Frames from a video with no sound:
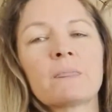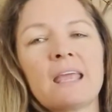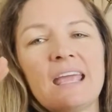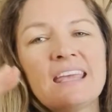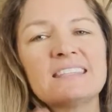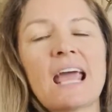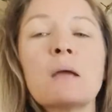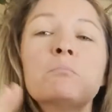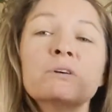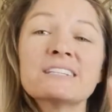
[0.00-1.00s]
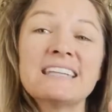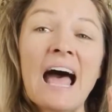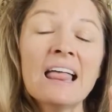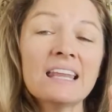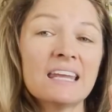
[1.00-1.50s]
is a
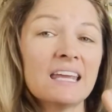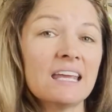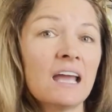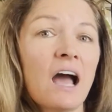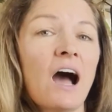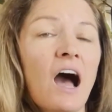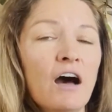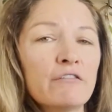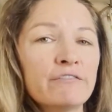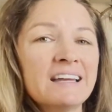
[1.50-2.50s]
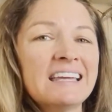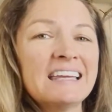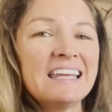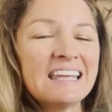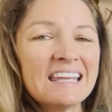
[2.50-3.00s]
modality of
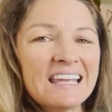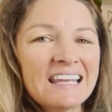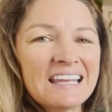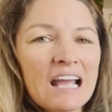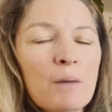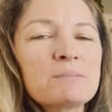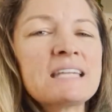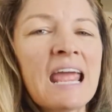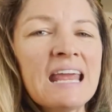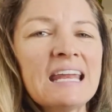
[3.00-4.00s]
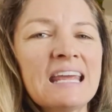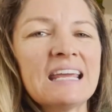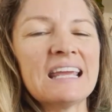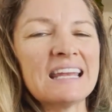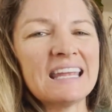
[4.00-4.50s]

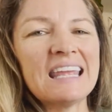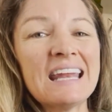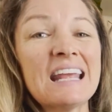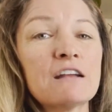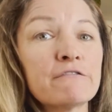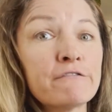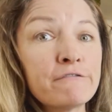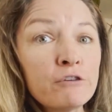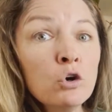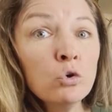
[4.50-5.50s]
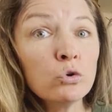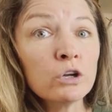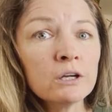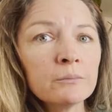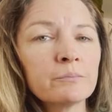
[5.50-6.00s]
obtaining and eating food.
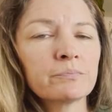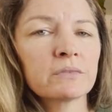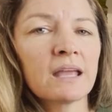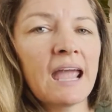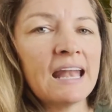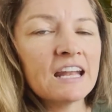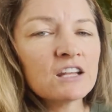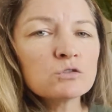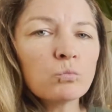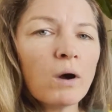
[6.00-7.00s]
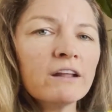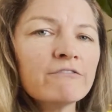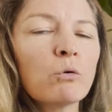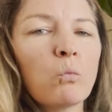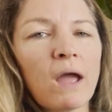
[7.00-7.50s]
And it is one of
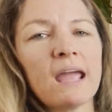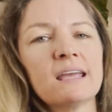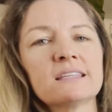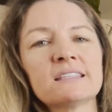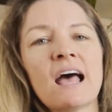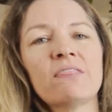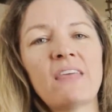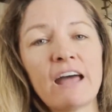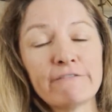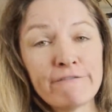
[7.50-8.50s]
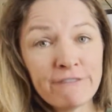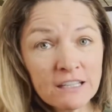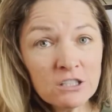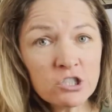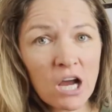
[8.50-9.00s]
the ways that
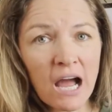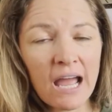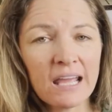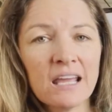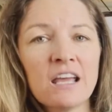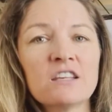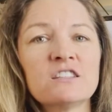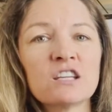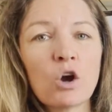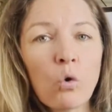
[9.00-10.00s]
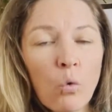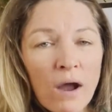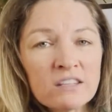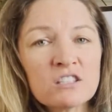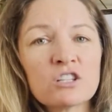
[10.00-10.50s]
fungi
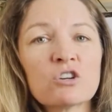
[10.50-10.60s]
sequester